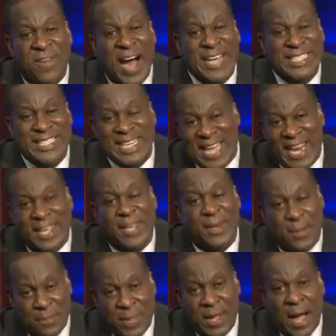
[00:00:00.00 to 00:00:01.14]
here at Fox,
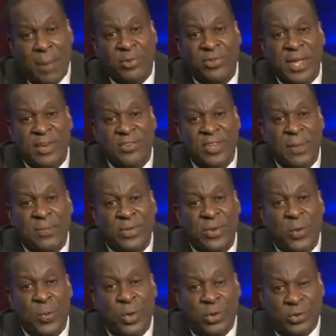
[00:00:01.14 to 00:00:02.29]
Connecticut. I'm Stan
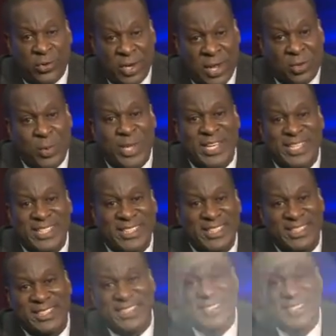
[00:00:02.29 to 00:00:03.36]
Simpson. We'll see you next week.